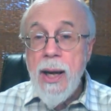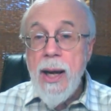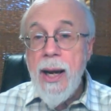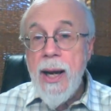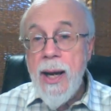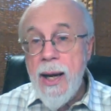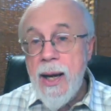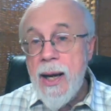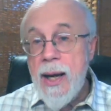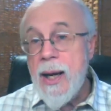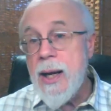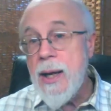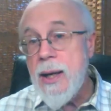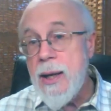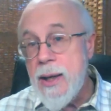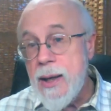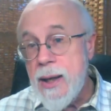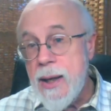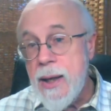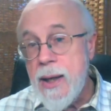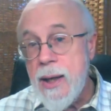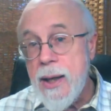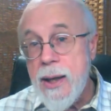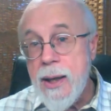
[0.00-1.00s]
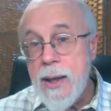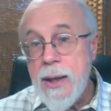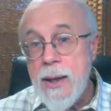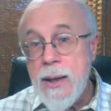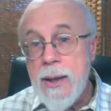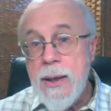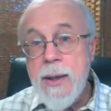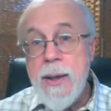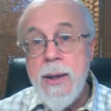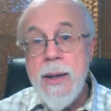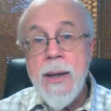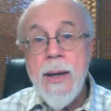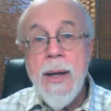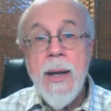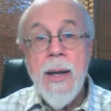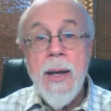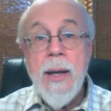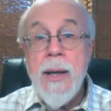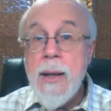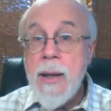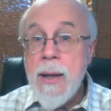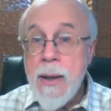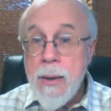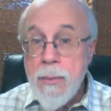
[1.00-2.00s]
and in
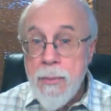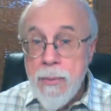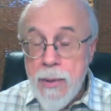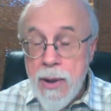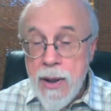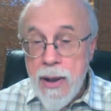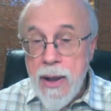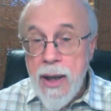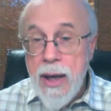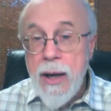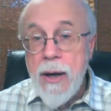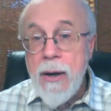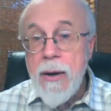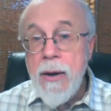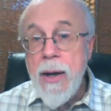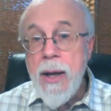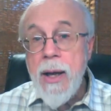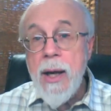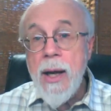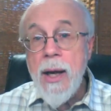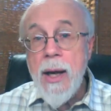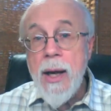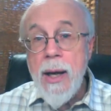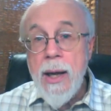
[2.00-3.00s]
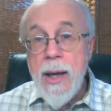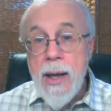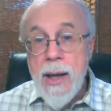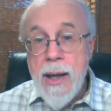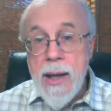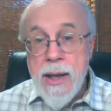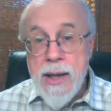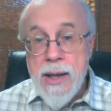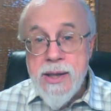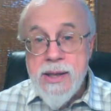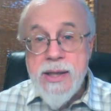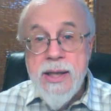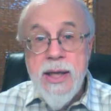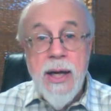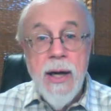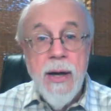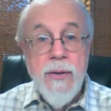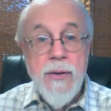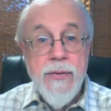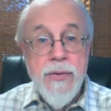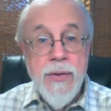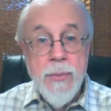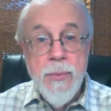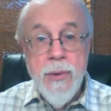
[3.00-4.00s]
the malaria
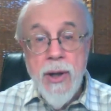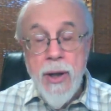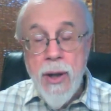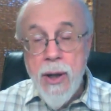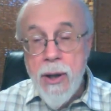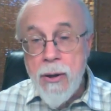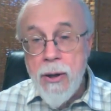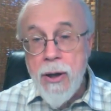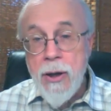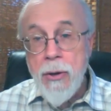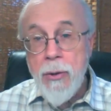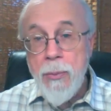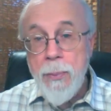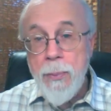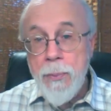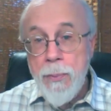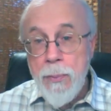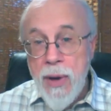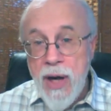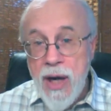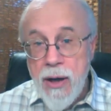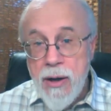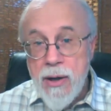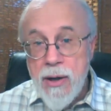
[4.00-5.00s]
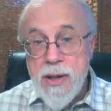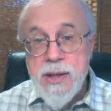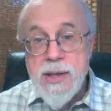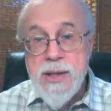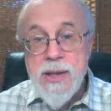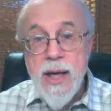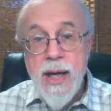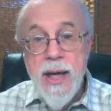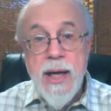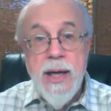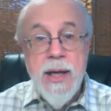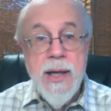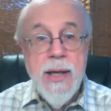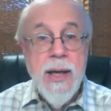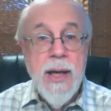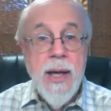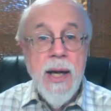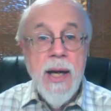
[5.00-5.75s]
itself, the malarial parasite.